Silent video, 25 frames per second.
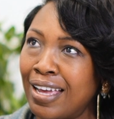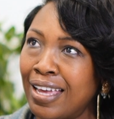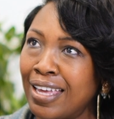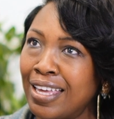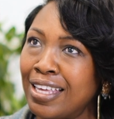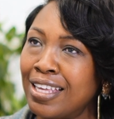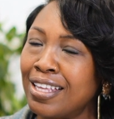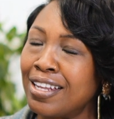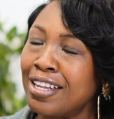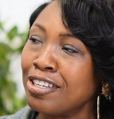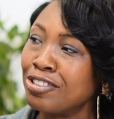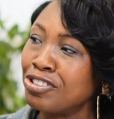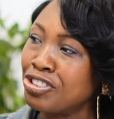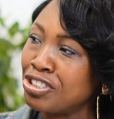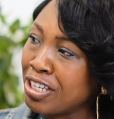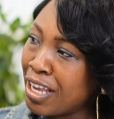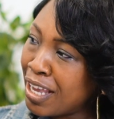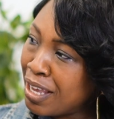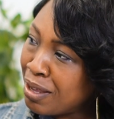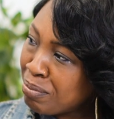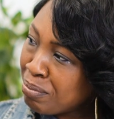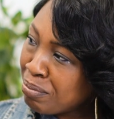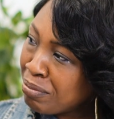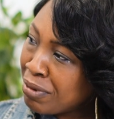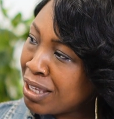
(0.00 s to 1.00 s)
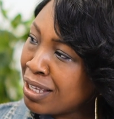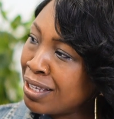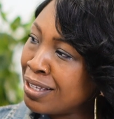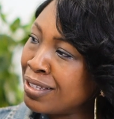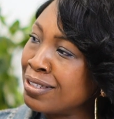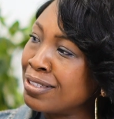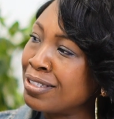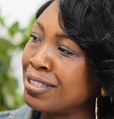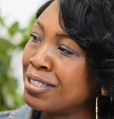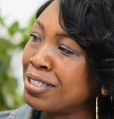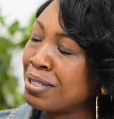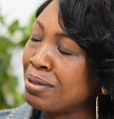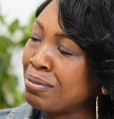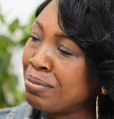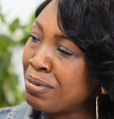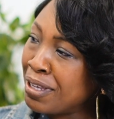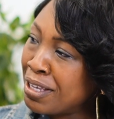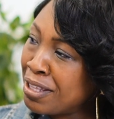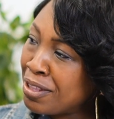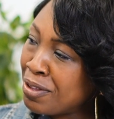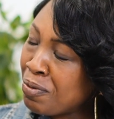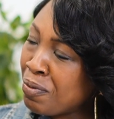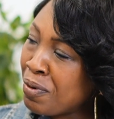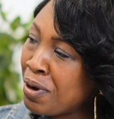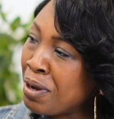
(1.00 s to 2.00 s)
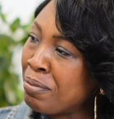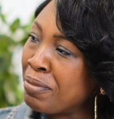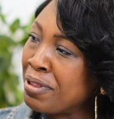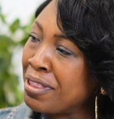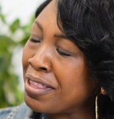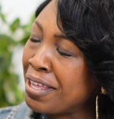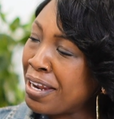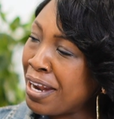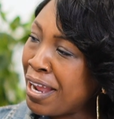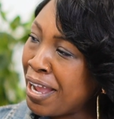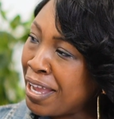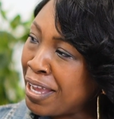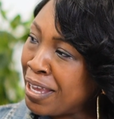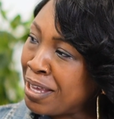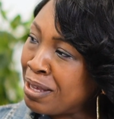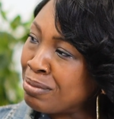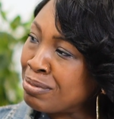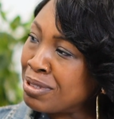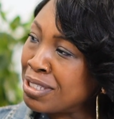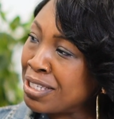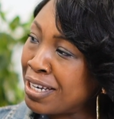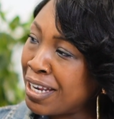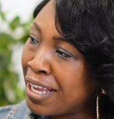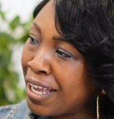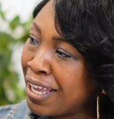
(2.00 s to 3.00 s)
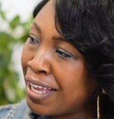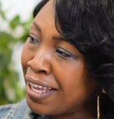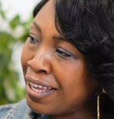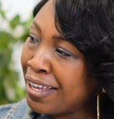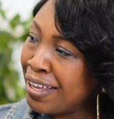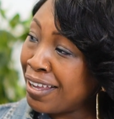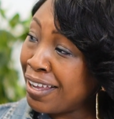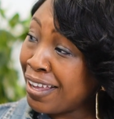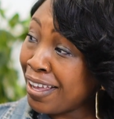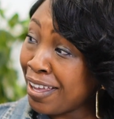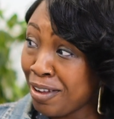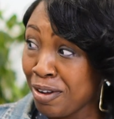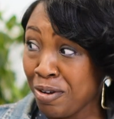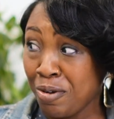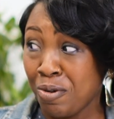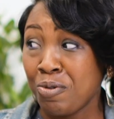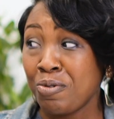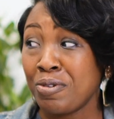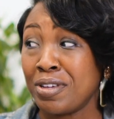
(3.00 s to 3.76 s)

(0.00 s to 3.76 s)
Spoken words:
it has shaped me to be the woman that I am today. And who